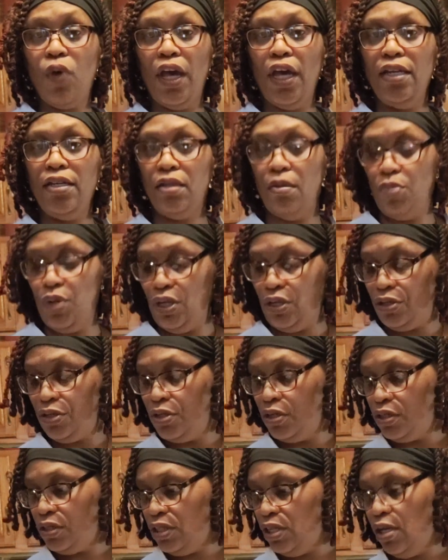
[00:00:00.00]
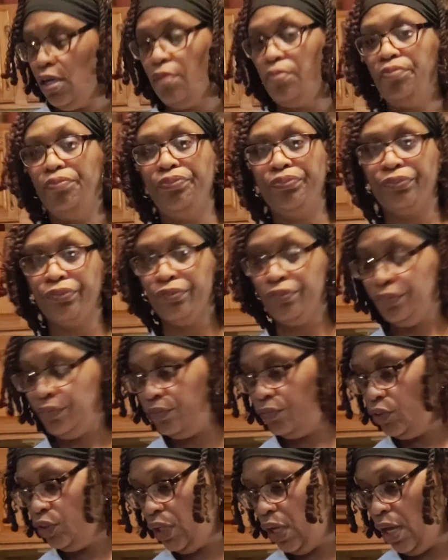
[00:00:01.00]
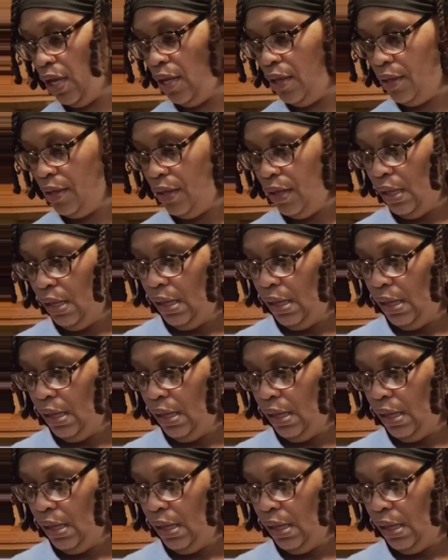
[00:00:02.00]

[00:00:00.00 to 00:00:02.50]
waiting to be cooked up, okay?